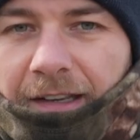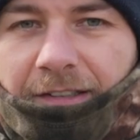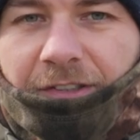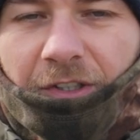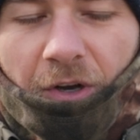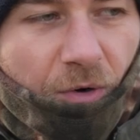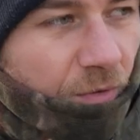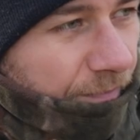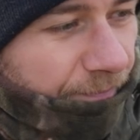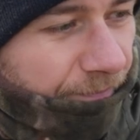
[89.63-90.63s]

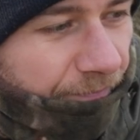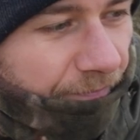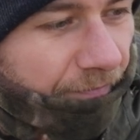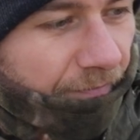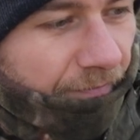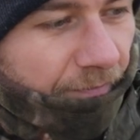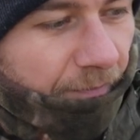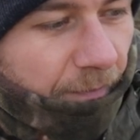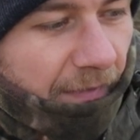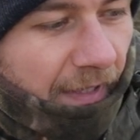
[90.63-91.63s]
So
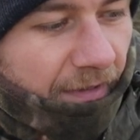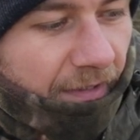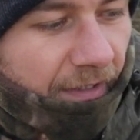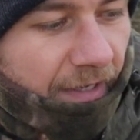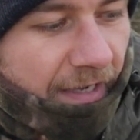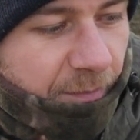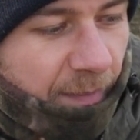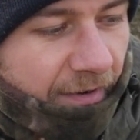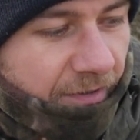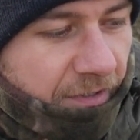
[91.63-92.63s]
the
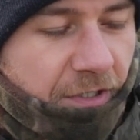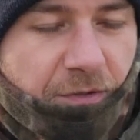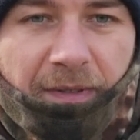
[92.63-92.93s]
experiences